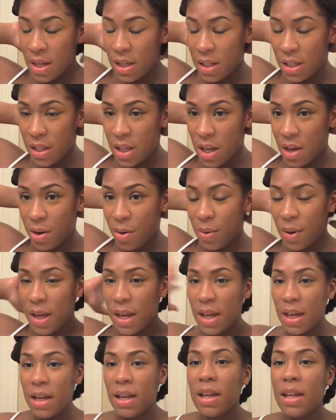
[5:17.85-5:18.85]
settle
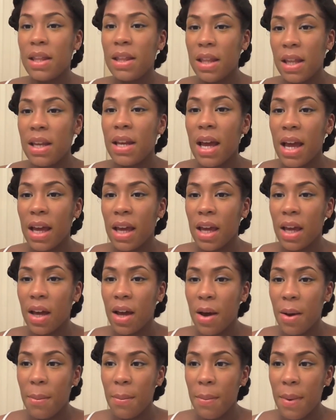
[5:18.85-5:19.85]
in, and then I can
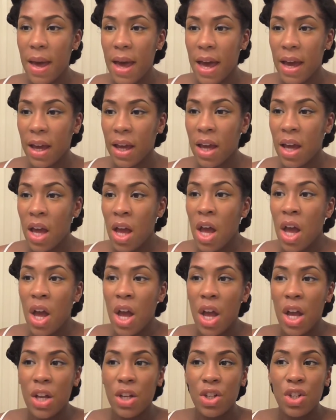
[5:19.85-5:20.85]
come back
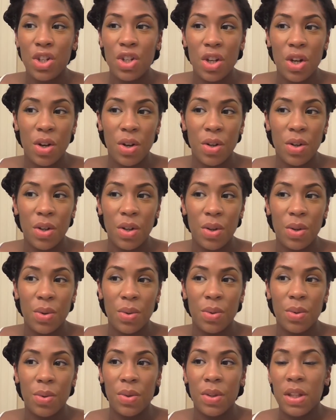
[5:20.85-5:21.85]
and show
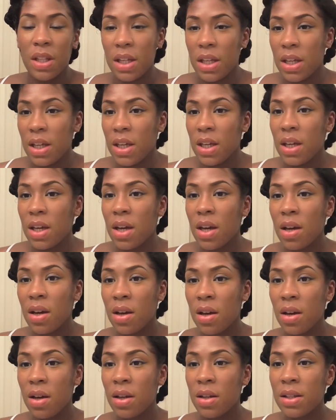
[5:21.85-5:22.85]
you the
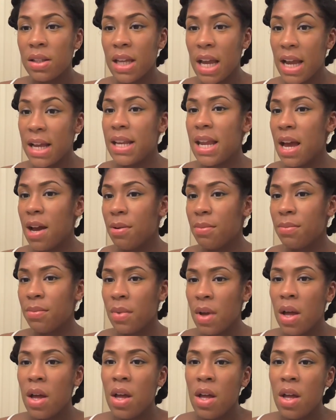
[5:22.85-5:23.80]
takedown.